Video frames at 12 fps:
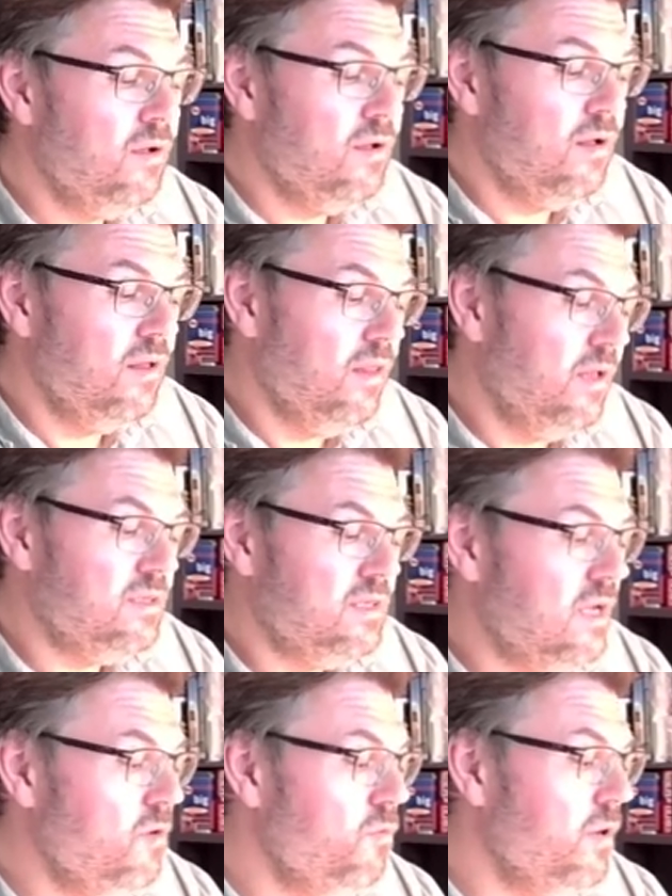let's
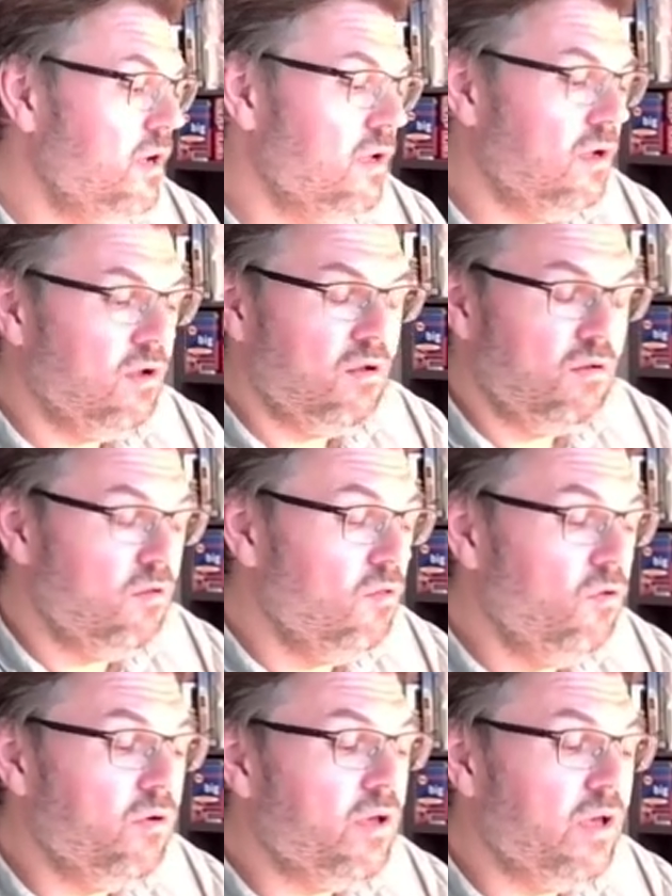say we're
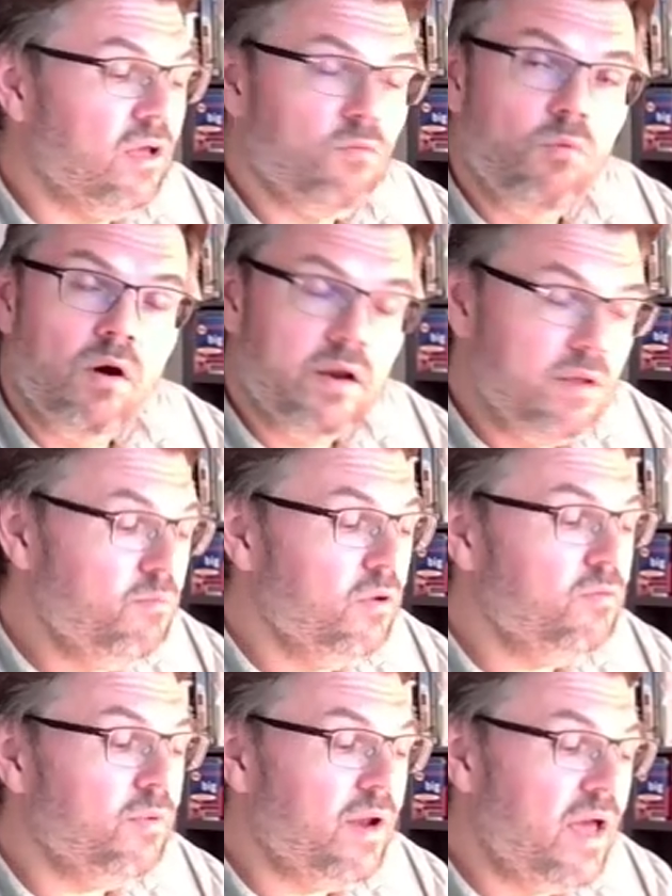looking at one
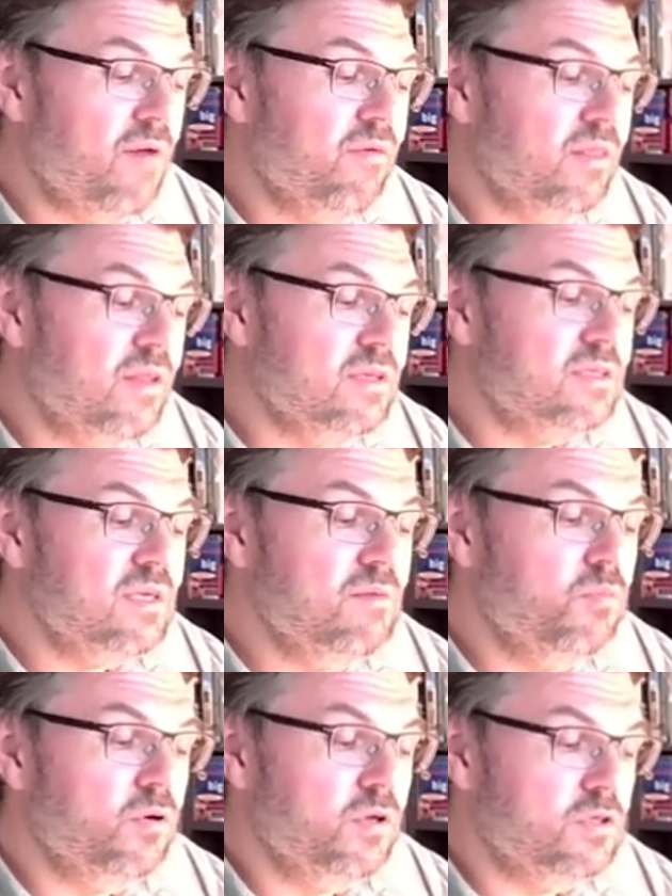input, whenever this
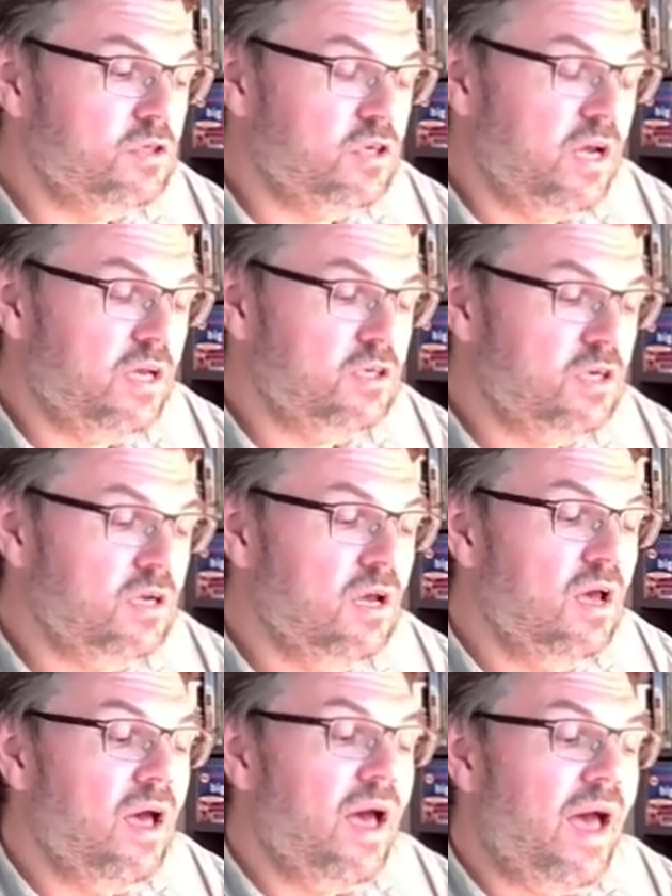input is changing,
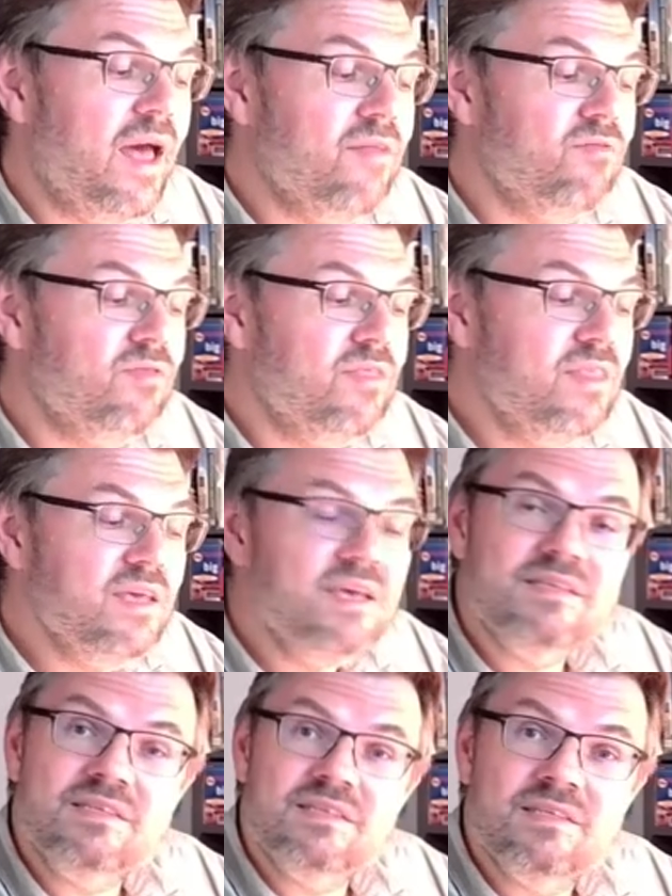and
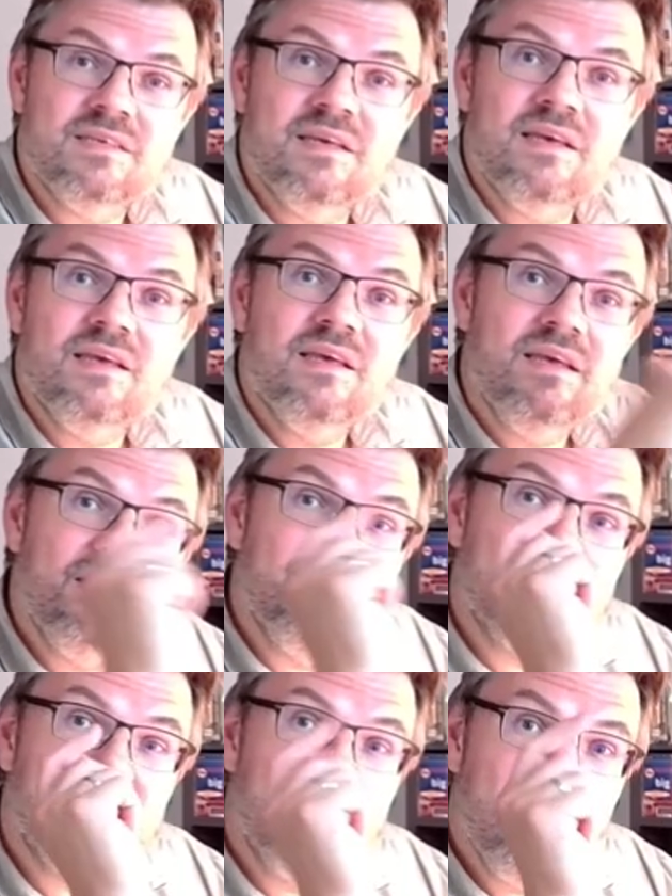this
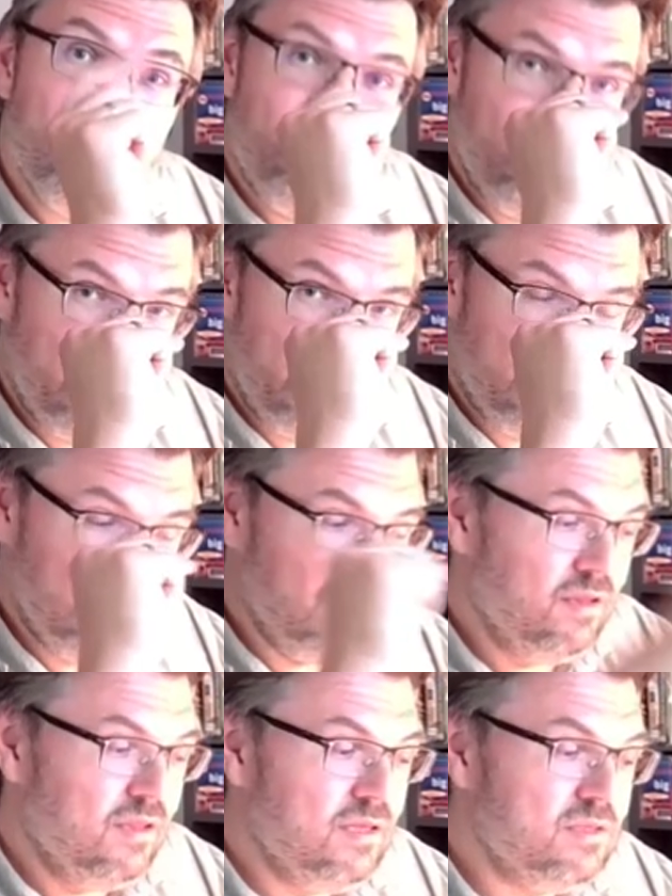is different,
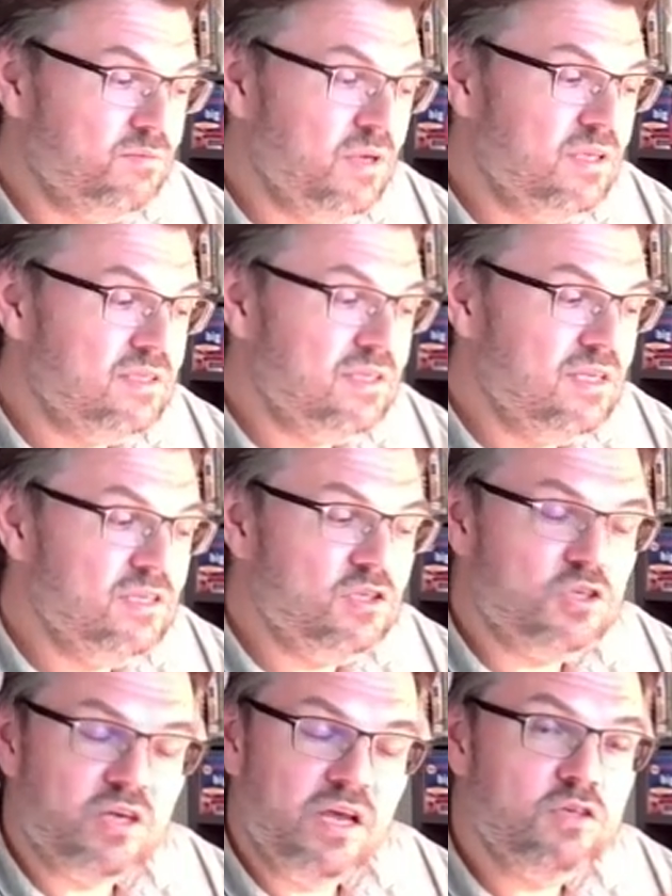this means this
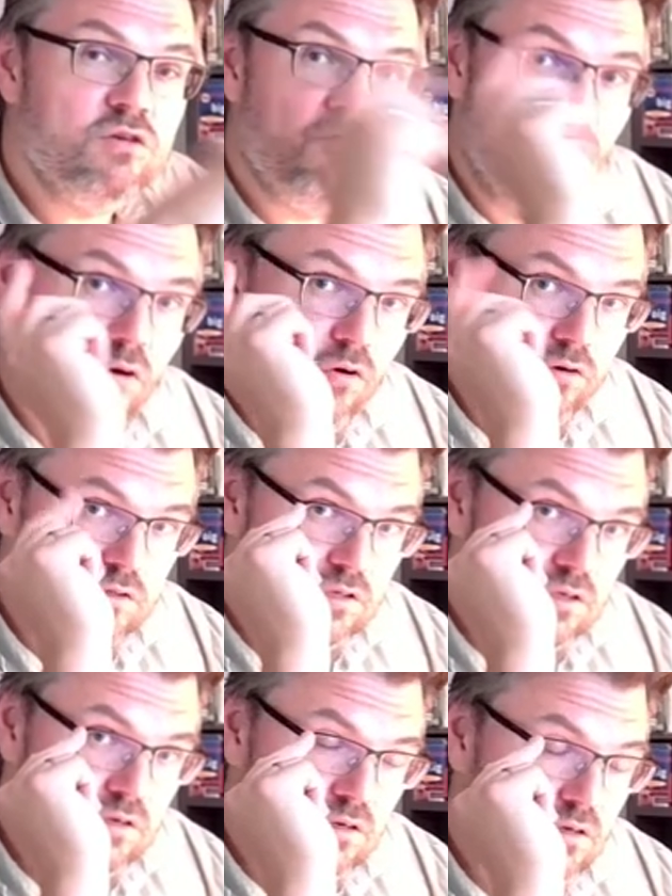changed
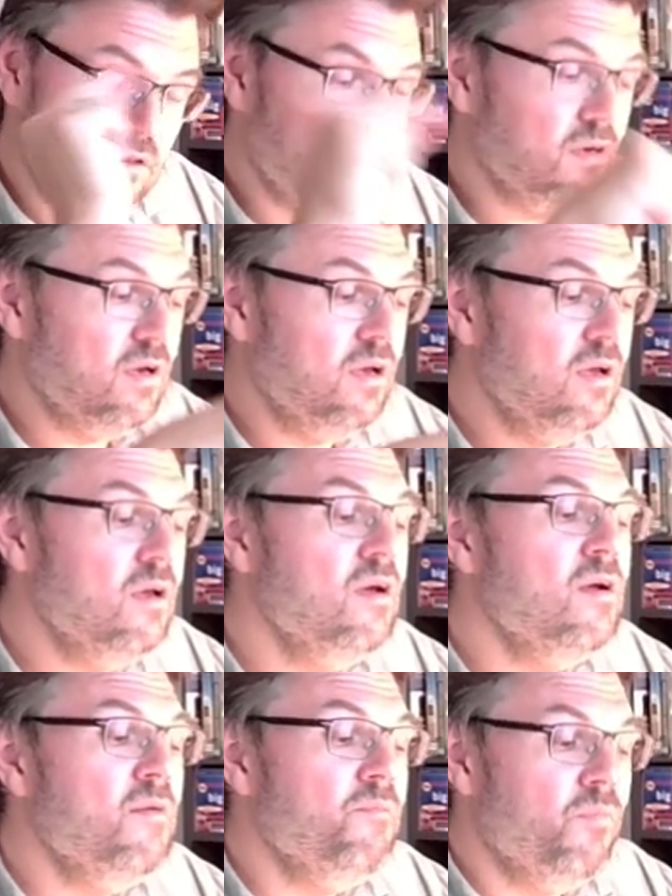first, okay?
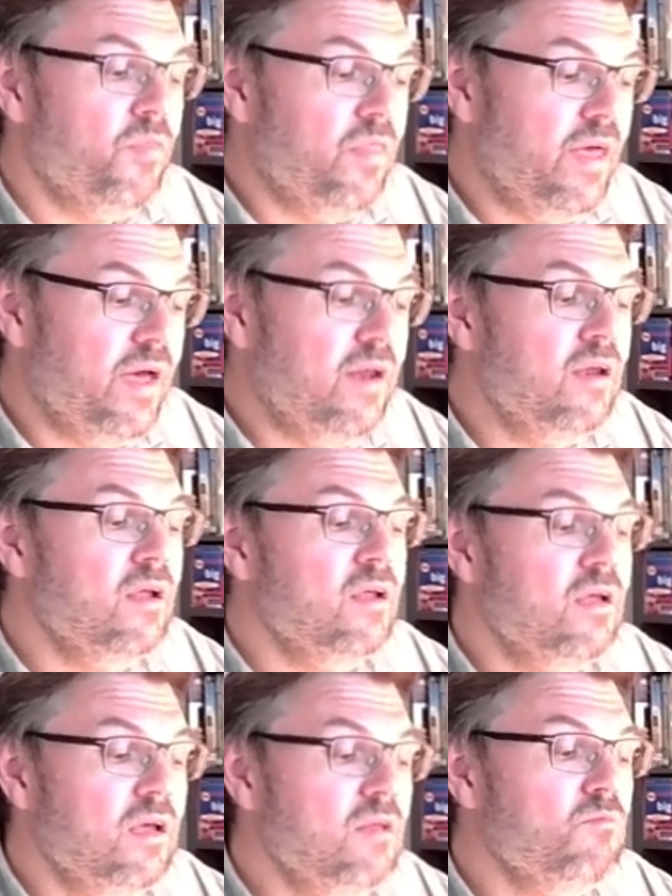Then
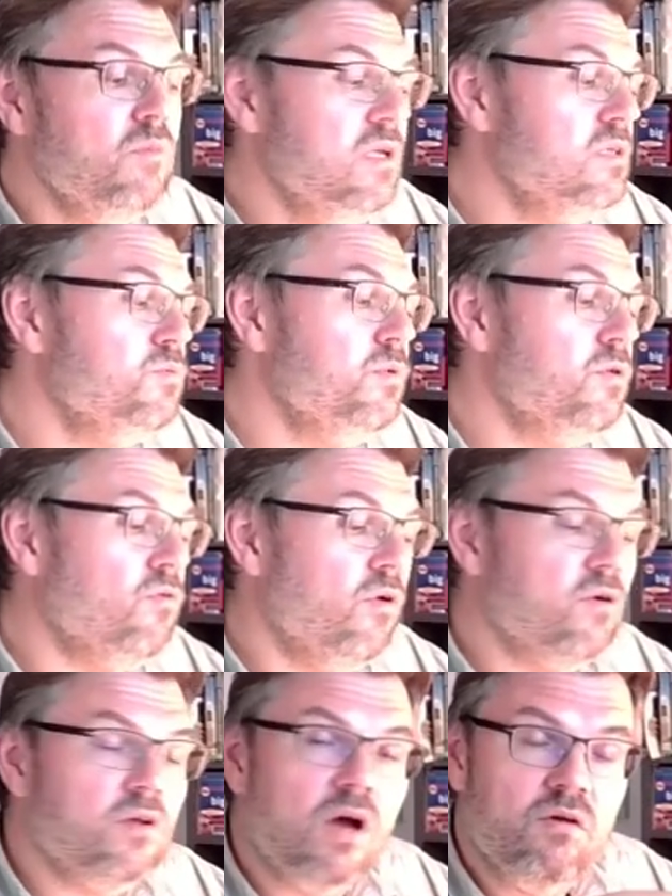it means we
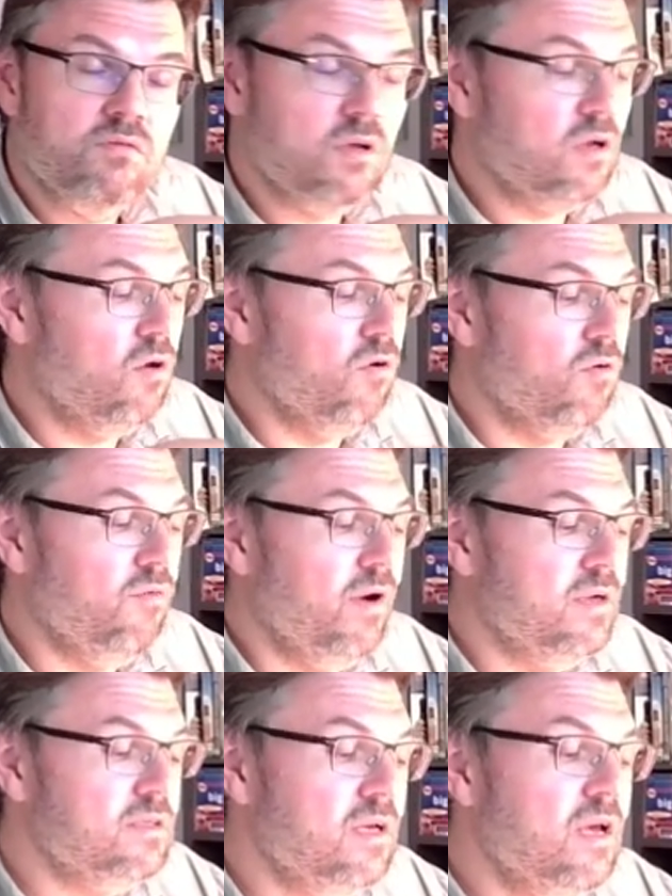turned
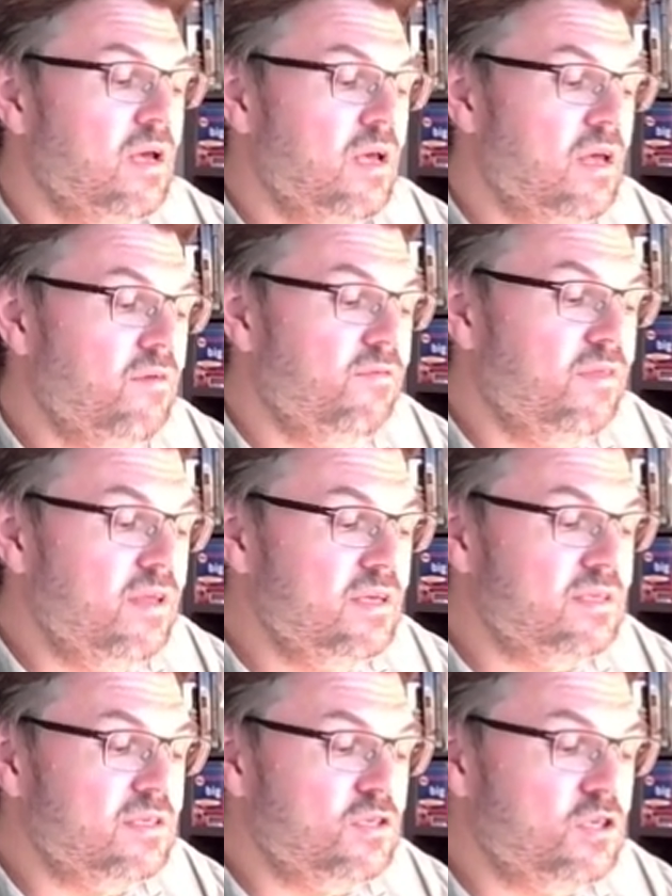counterclockwise if
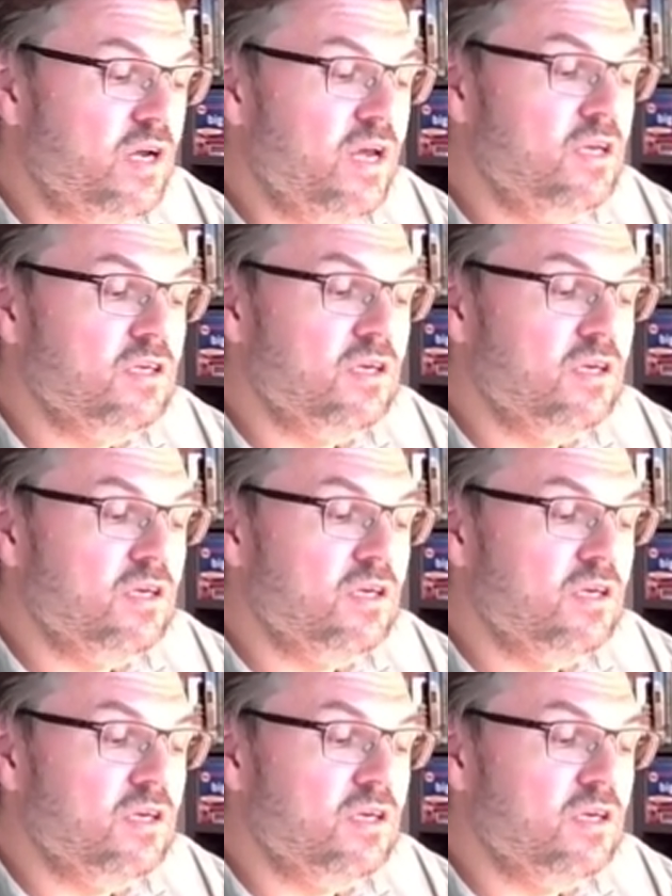this is changing